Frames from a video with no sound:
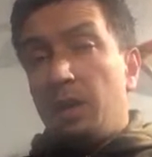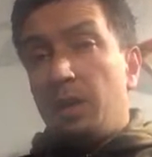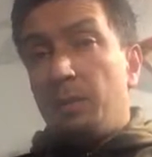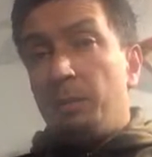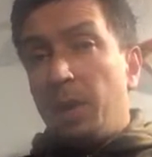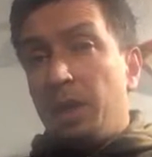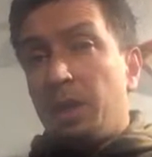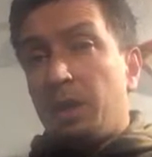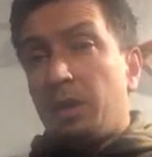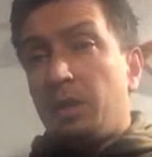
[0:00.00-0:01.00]

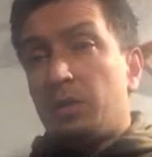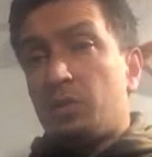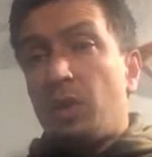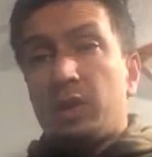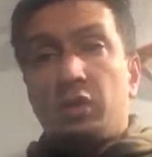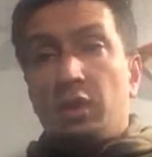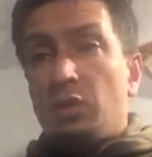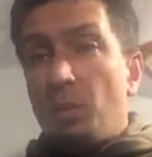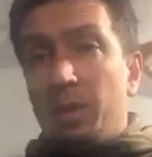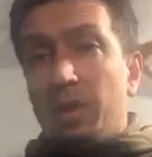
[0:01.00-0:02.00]
make structure
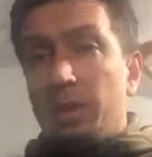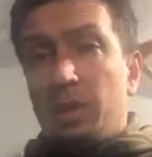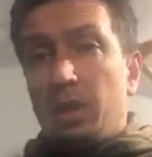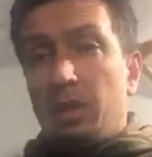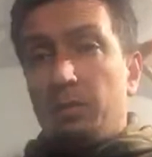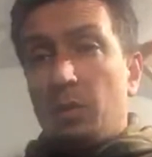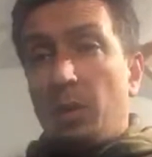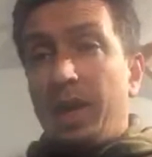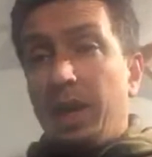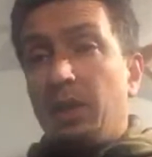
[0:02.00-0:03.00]
your biggest thing. All
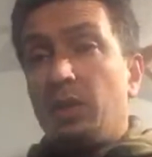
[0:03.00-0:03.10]
right. In